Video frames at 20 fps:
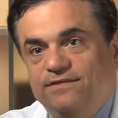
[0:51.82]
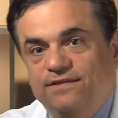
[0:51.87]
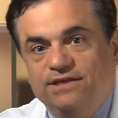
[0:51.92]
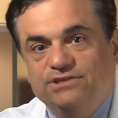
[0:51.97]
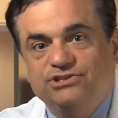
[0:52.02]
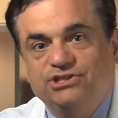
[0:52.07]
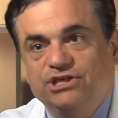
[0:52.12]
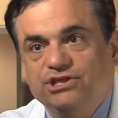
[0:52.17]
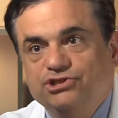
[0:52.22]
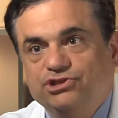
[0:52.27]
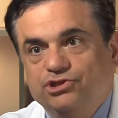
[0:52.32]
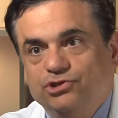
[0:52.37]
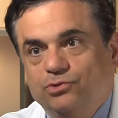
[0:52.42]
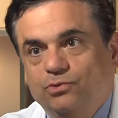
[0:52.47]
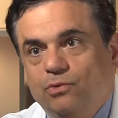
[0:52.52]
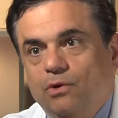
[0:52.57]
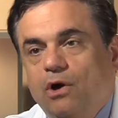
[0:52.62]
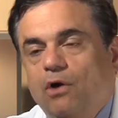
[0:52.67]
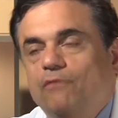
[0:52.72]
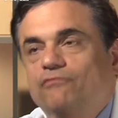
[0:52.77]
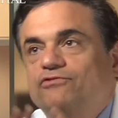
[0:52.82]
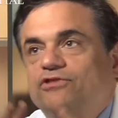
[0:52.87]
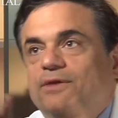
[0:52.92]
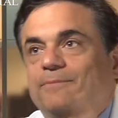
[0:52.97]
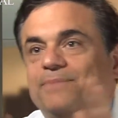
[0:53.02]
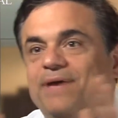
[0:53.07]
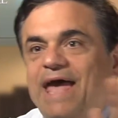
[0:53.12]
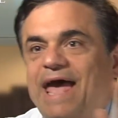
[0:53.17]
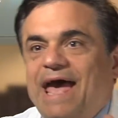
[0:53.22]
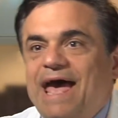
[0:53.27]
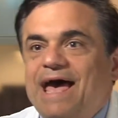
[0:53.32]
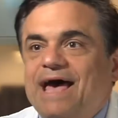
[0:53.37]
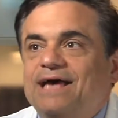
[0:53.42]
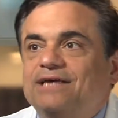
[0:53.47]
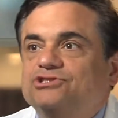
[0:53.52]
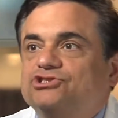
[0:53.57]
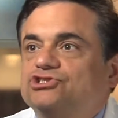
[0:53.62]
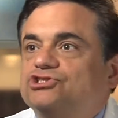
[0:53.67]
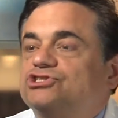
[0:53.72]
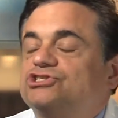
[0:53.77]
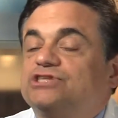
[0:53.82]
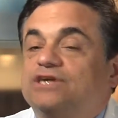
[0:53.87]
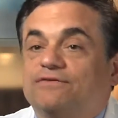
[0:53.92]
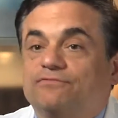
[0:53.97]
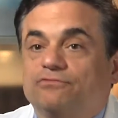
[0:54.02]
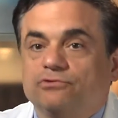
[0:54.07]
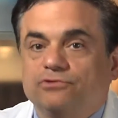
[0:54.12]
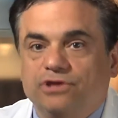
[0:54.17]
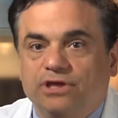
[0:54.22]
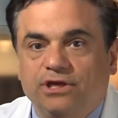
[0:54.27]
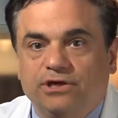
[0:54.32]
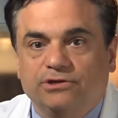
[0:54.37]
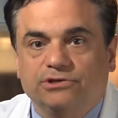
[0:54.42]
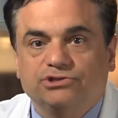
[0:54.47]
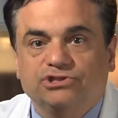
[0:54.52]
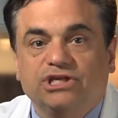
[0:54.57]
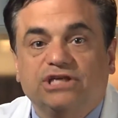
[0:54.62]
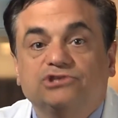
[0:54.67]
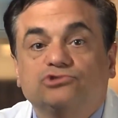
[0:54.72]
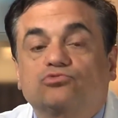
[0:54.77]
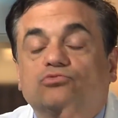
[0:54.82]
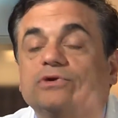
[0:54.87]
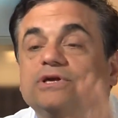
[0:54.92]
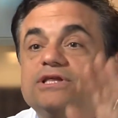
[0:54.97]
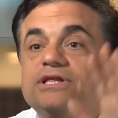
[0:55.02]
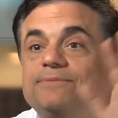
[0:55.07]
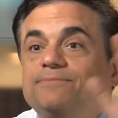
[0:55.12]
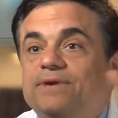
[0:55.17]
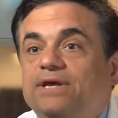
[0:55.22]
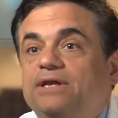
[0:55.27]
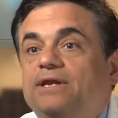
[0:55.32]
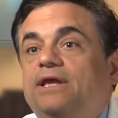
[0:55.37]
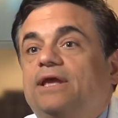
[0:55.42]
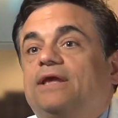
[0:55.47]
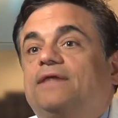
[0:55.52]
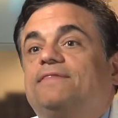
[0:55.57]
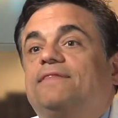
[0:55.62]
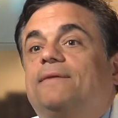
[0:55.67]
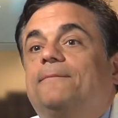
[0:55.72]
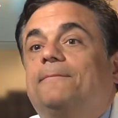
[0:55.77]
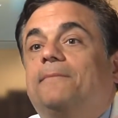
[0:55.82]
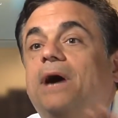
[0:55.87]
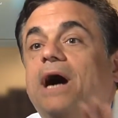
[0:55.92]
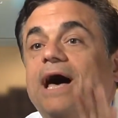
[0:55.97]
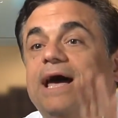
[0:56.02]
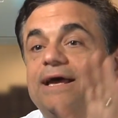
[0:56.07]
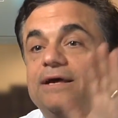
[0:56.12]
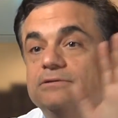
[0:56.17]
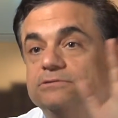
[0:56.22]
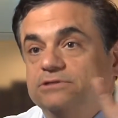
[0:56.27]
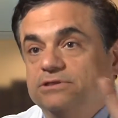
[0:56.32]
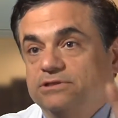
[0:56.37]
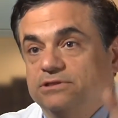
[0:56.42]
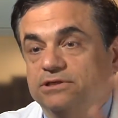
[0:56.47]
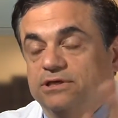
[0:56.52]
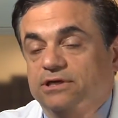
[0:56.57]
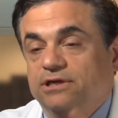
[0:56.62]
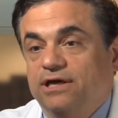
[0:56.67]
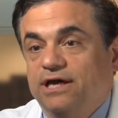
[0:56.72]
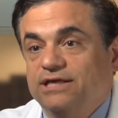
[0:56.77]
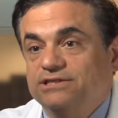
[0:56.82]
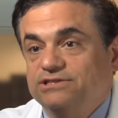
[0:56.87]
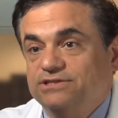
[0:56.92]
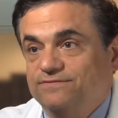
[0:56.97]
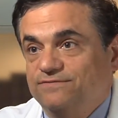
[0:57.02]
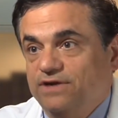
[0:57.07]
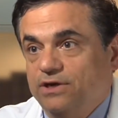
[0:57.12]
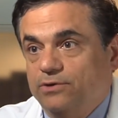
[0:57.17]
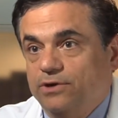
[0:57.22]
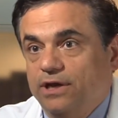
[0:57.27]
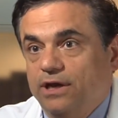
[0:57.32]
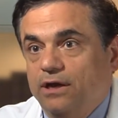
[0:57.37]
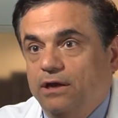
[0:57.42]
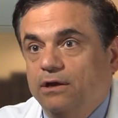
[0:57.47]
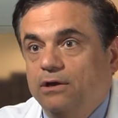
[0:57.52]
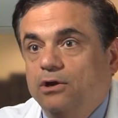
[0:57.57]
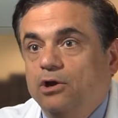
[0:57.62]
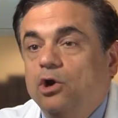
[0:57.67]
of this issue over the past several years has really been in the mild and concussive area,